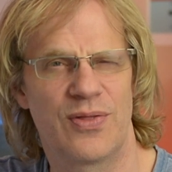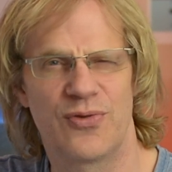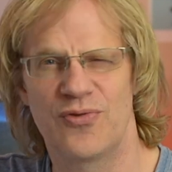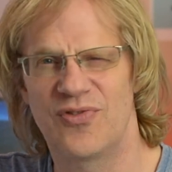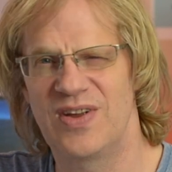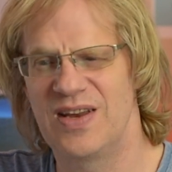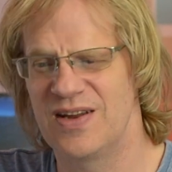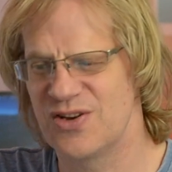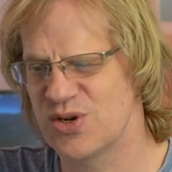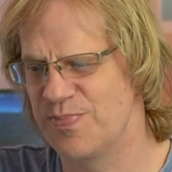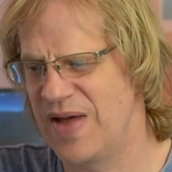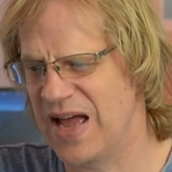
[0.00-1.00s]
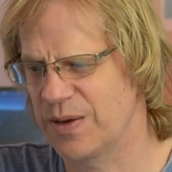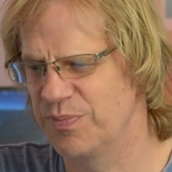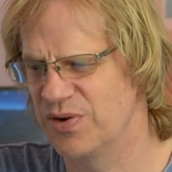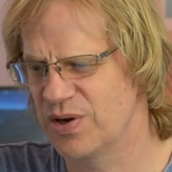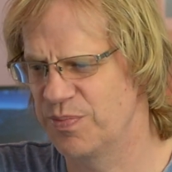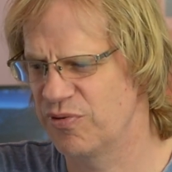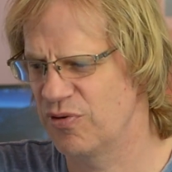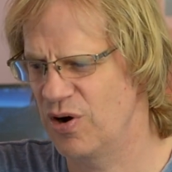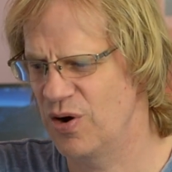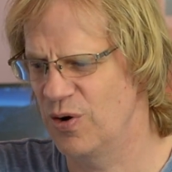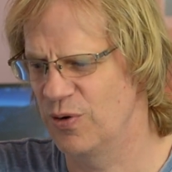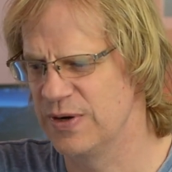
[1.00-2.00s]
13-inch MacBook
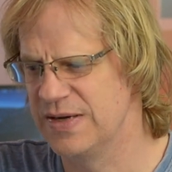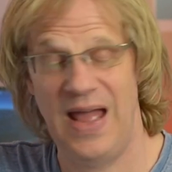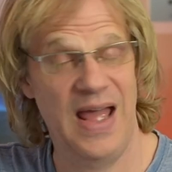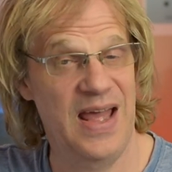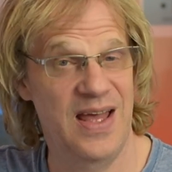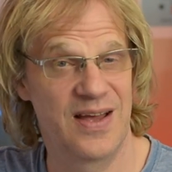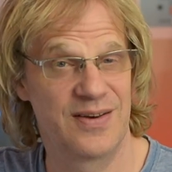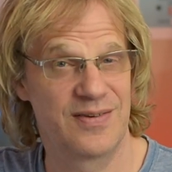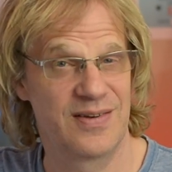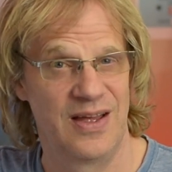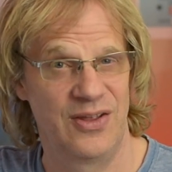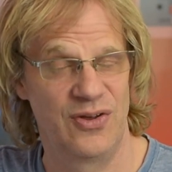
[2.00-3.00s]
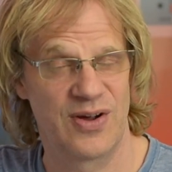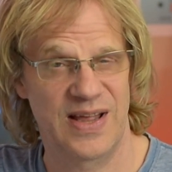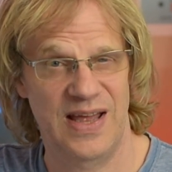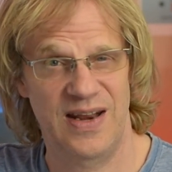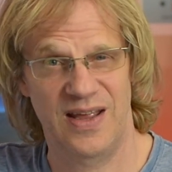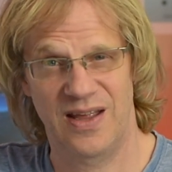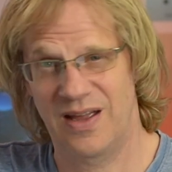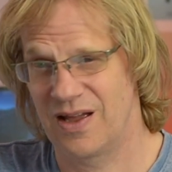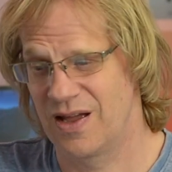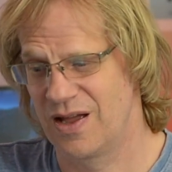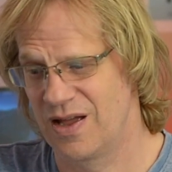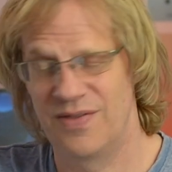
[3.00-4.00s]
Pro. And you're getting
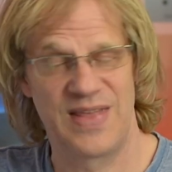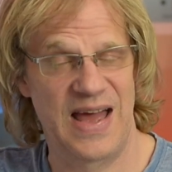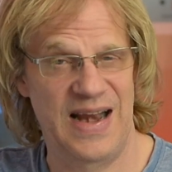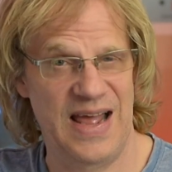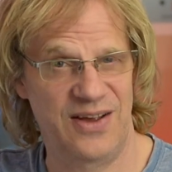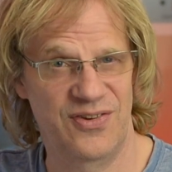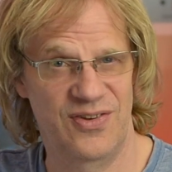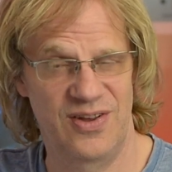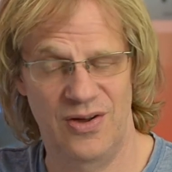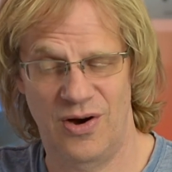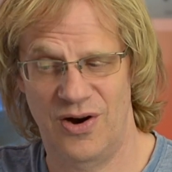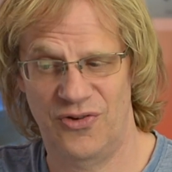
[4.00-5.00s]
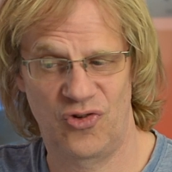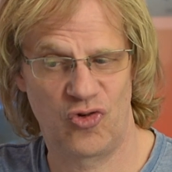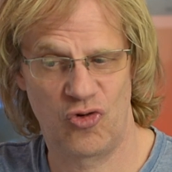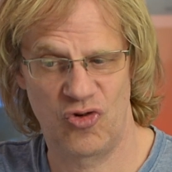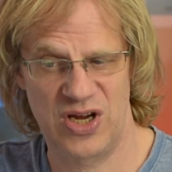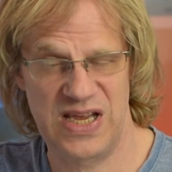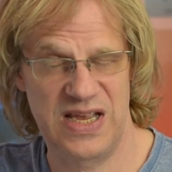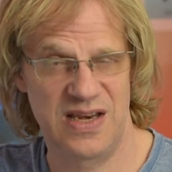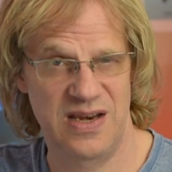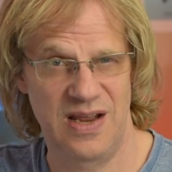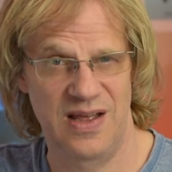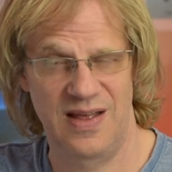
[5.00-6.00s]
that XDR
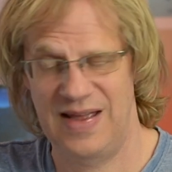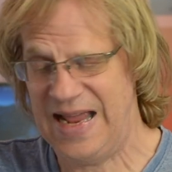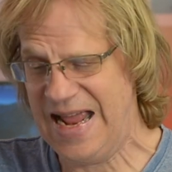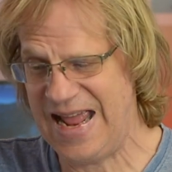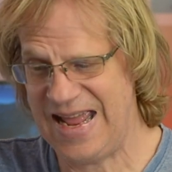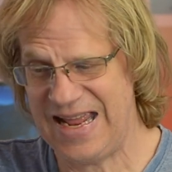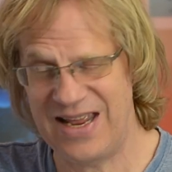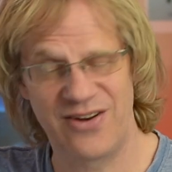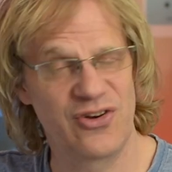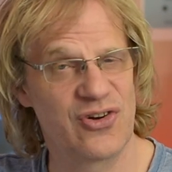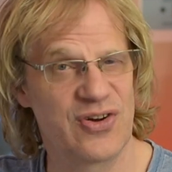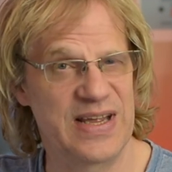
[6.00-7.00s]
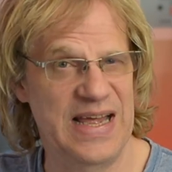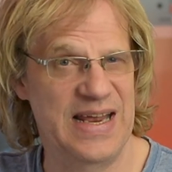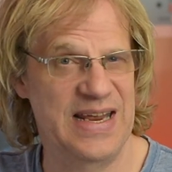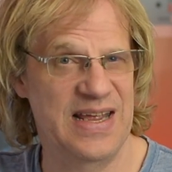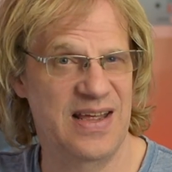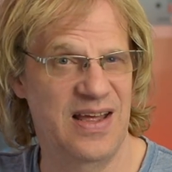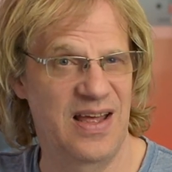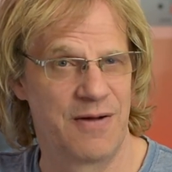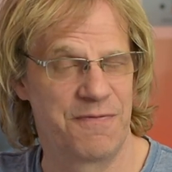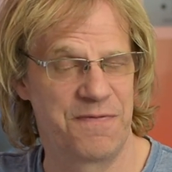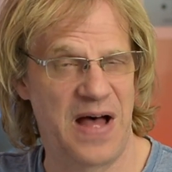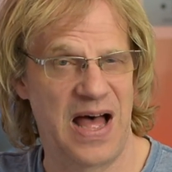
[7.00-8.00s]
screen, and you're getting
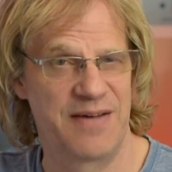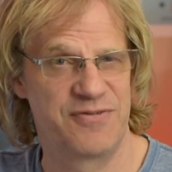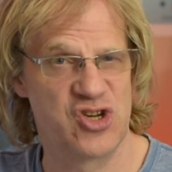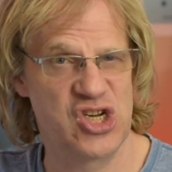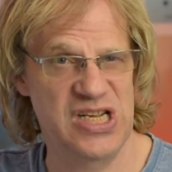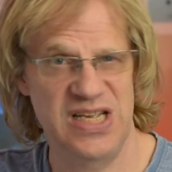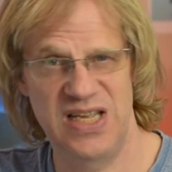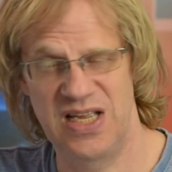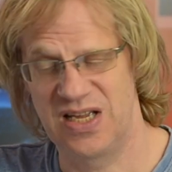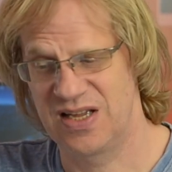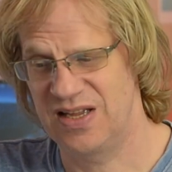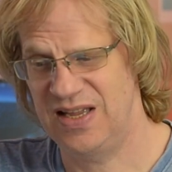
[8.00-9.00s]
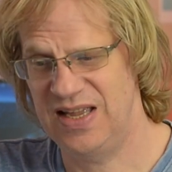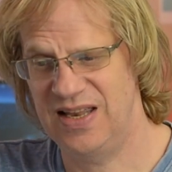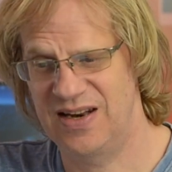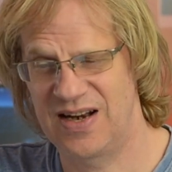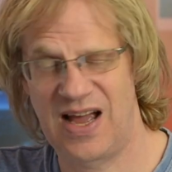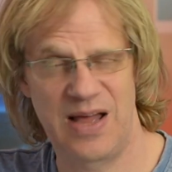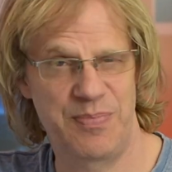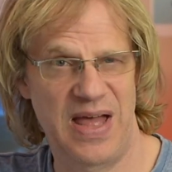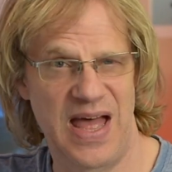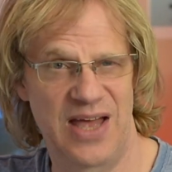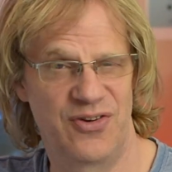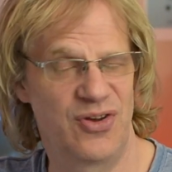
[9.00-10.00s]
5G in an
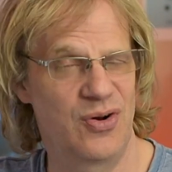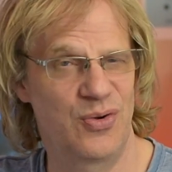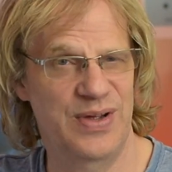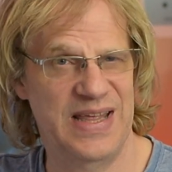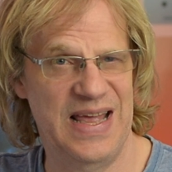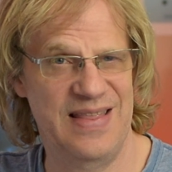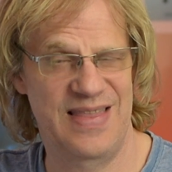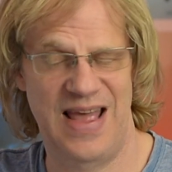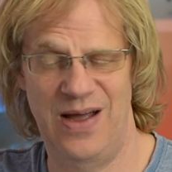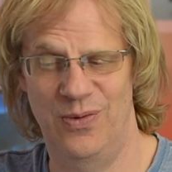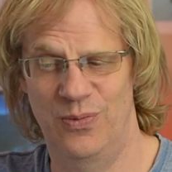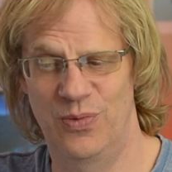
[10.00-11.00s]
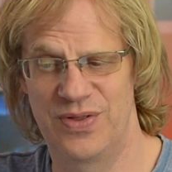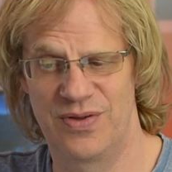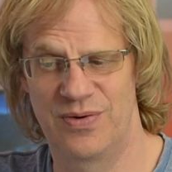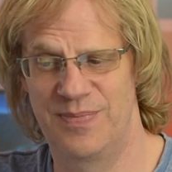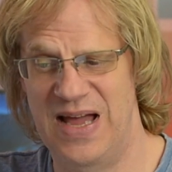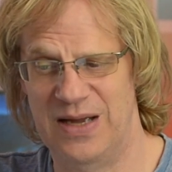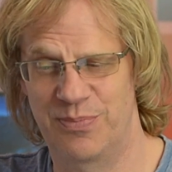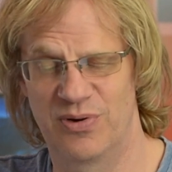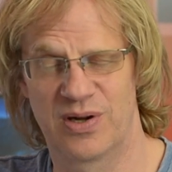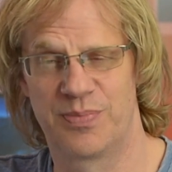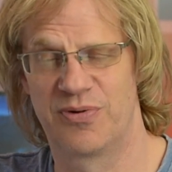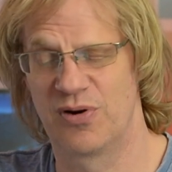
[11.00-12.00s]
iPad. You don't get that with your
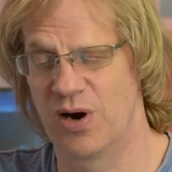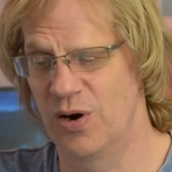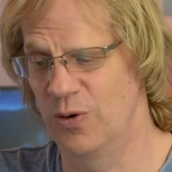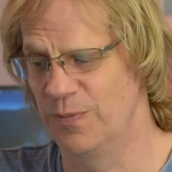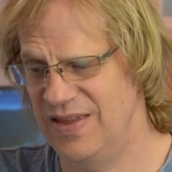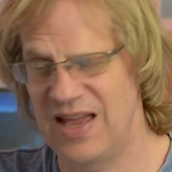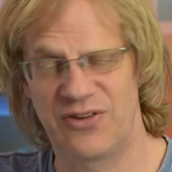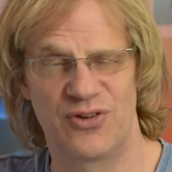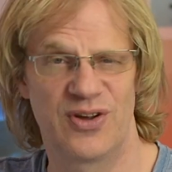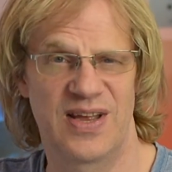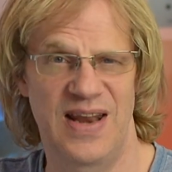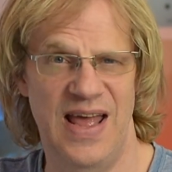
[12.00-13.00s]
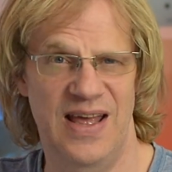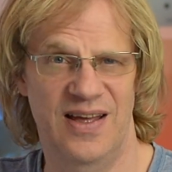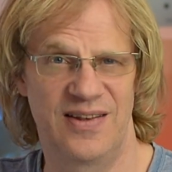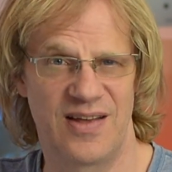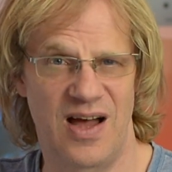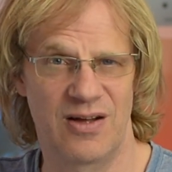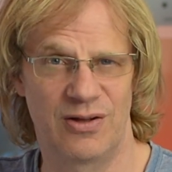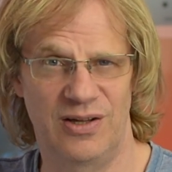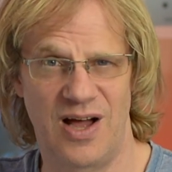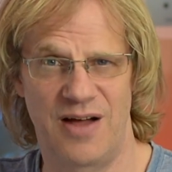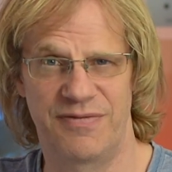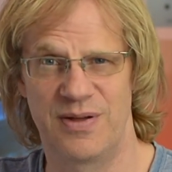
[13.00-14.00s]
MacBook Pro. Yes, you can hang a dongle
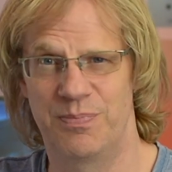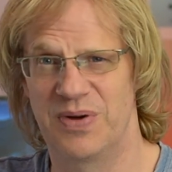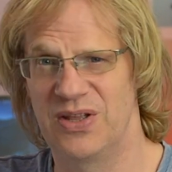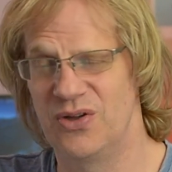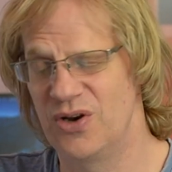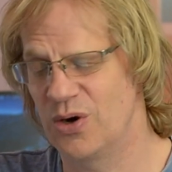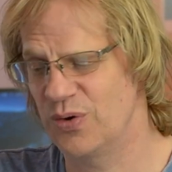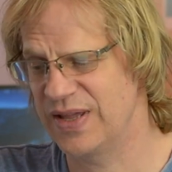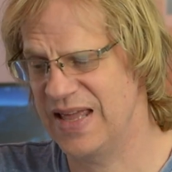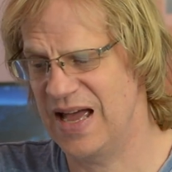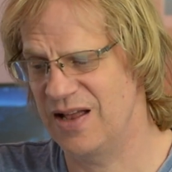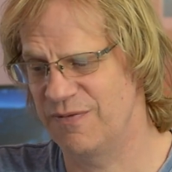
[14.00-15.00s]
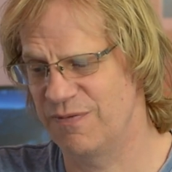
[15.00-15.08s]
off it, but you don't get